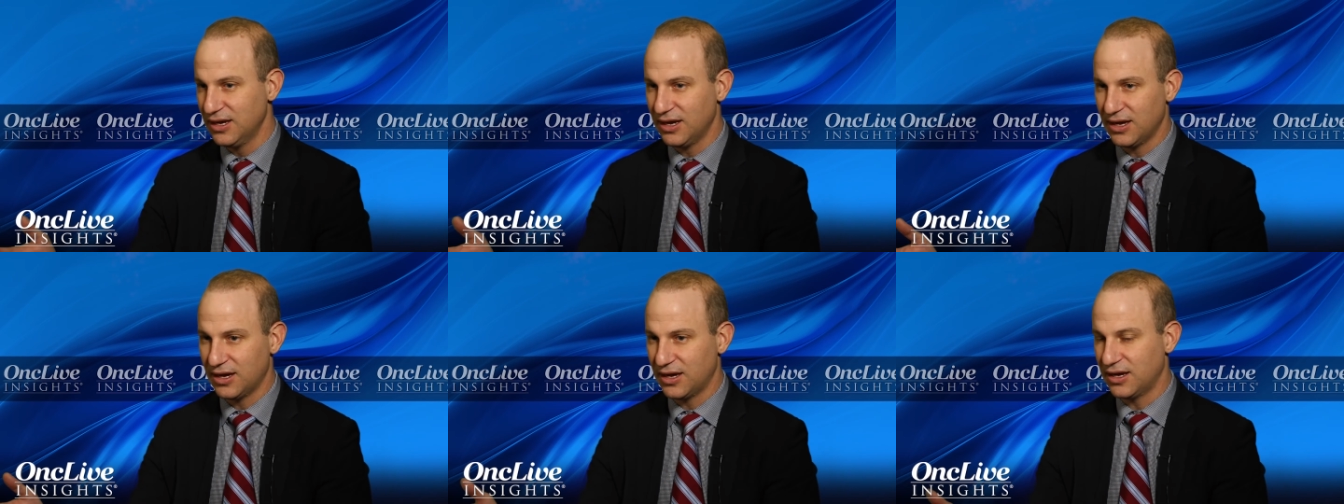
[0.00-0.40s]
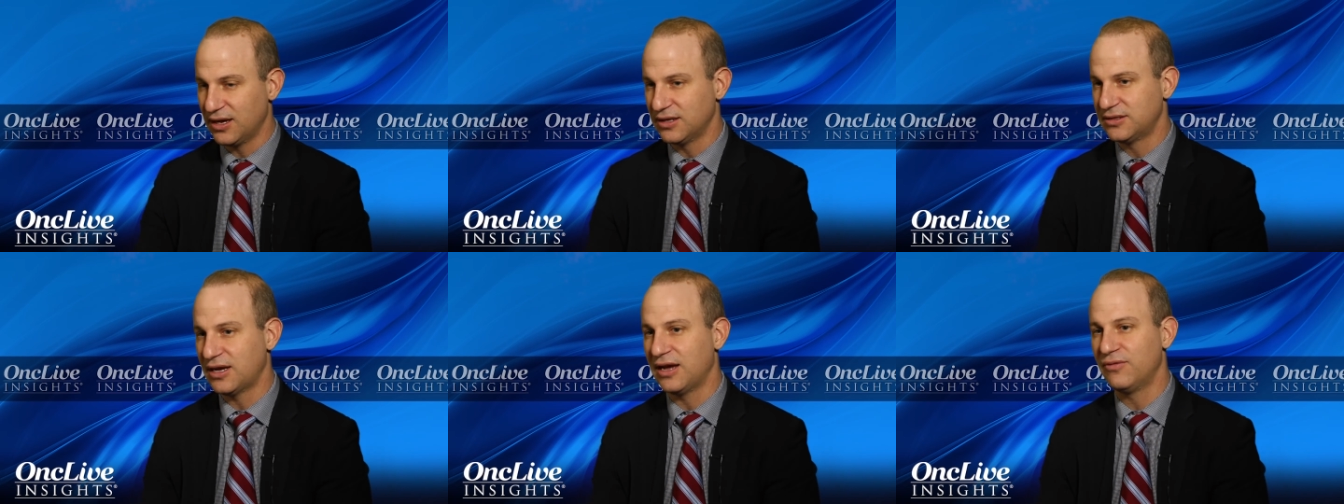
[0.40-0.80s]

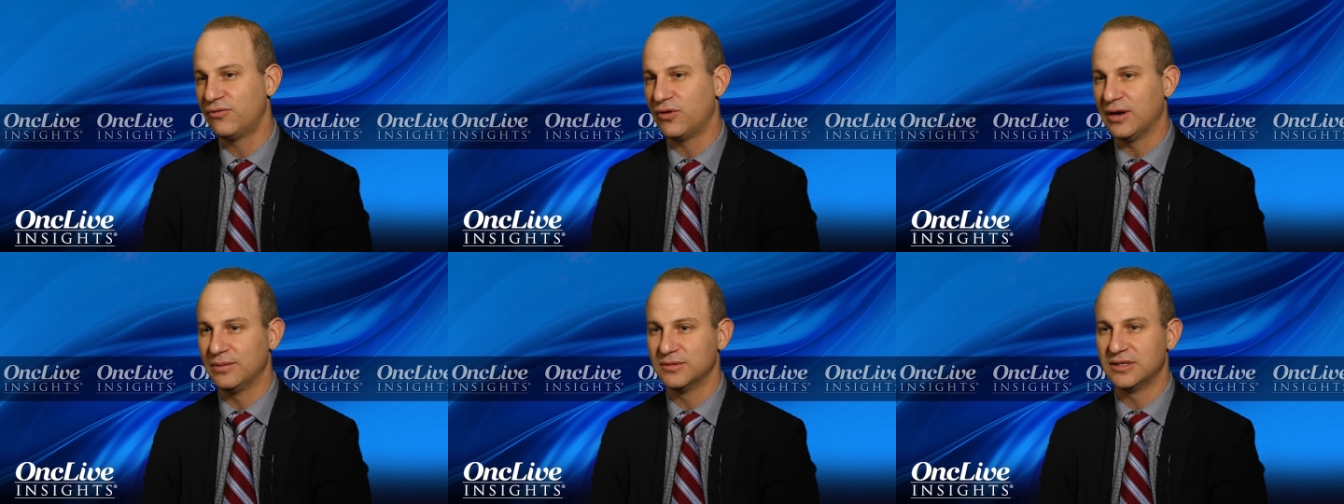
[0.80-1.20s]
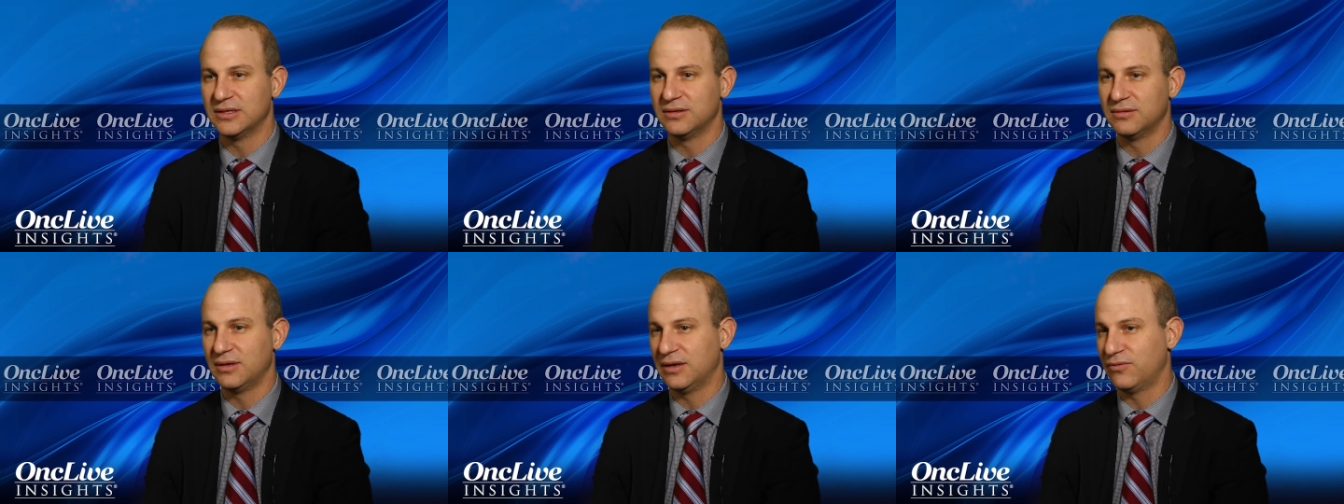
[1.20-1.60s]
uh, timeframes.
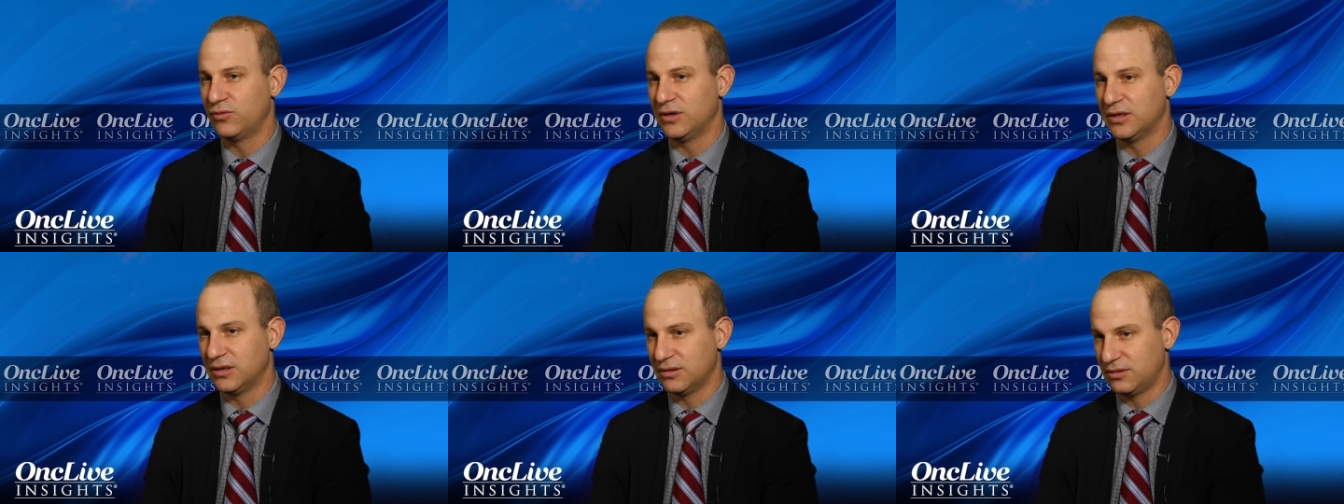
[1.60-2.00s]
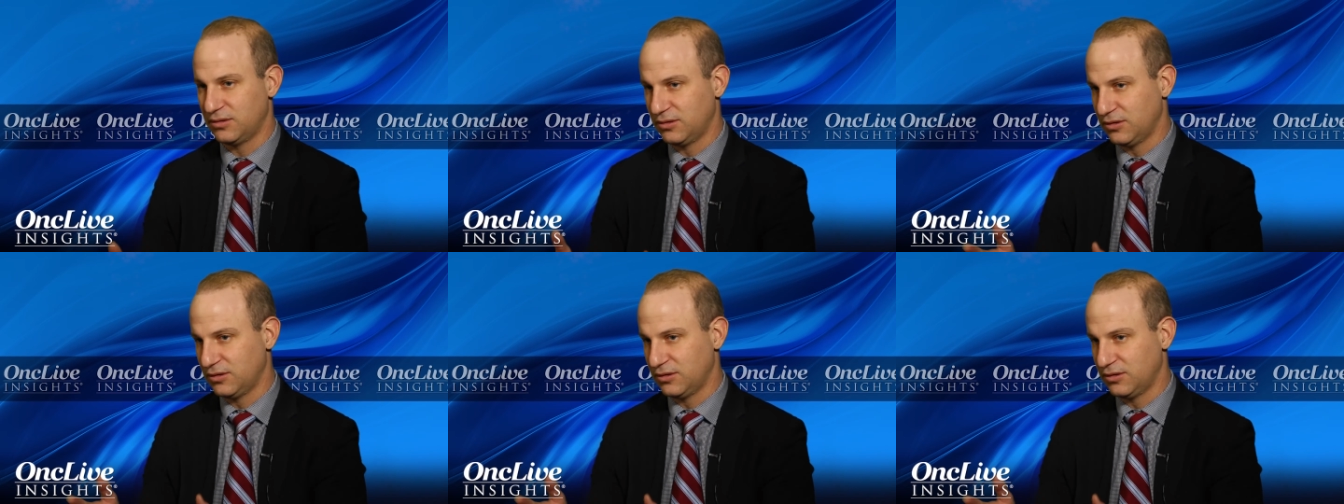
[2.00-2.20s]
And if we